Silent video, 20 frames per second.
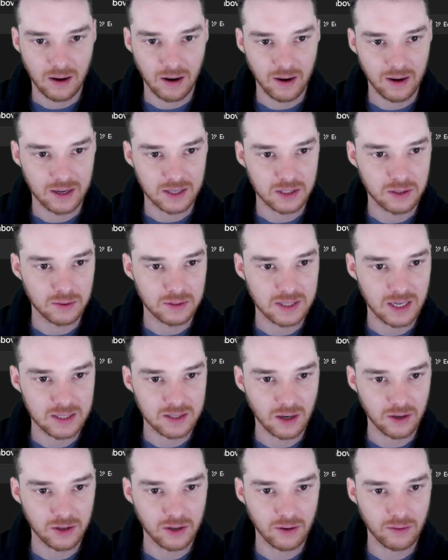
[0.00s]
All right, so it says
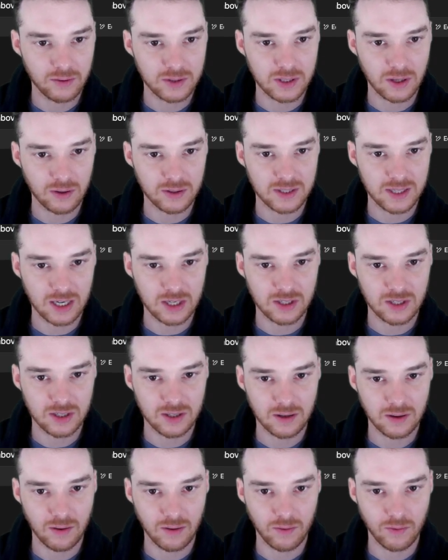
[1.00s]
under your results
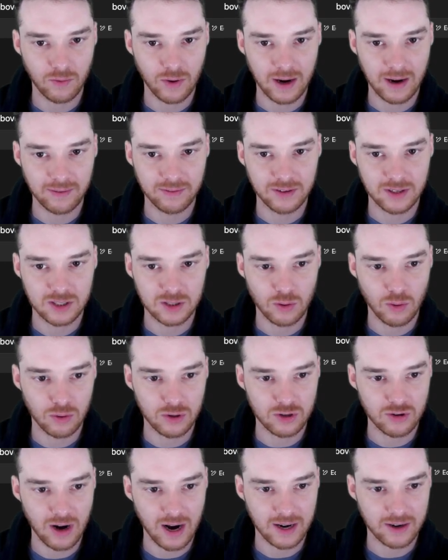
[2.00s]
section, right after the
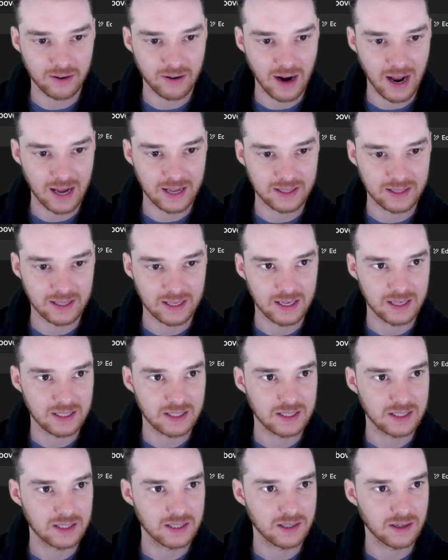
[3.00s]
score tracker, add
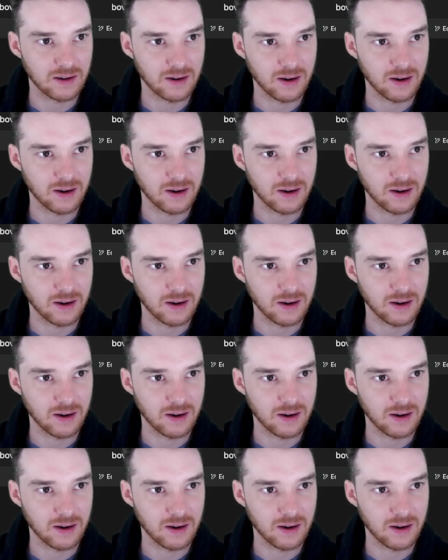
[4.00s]
this.